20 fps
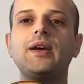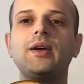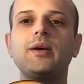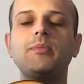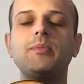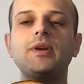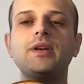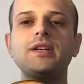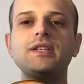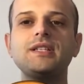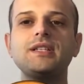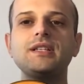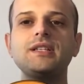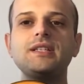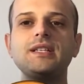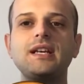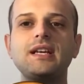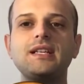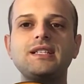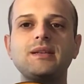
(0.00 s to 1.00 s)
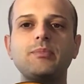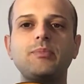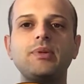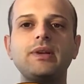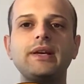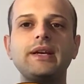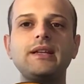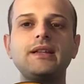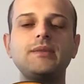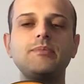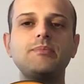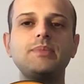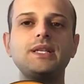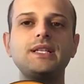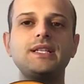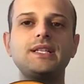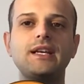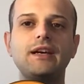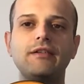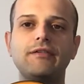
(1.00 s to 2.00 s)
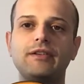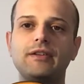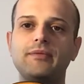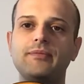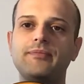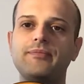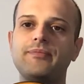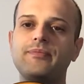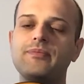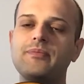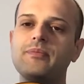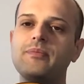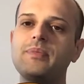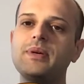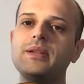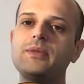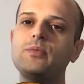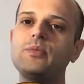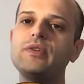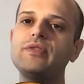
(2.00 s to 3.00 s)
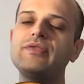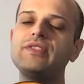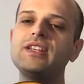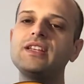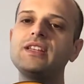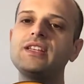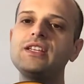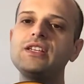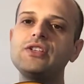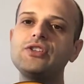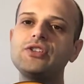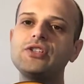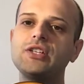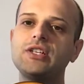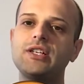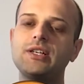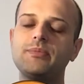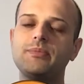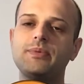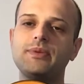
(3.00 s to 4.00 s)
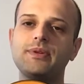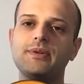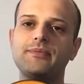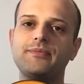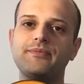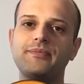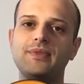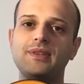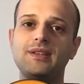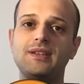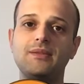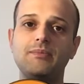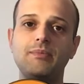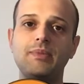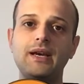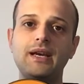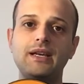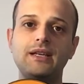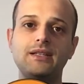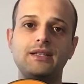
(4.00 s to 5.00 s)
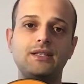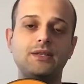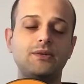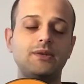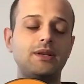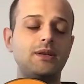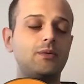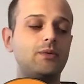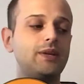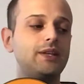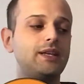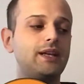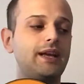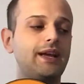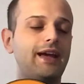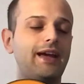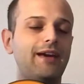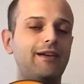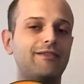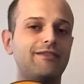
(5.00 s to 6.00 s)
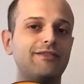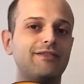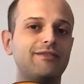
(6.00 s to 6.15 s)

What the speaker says: Because in this case I'm playing the B7 but with the D sharp in the bass, so in a way that I have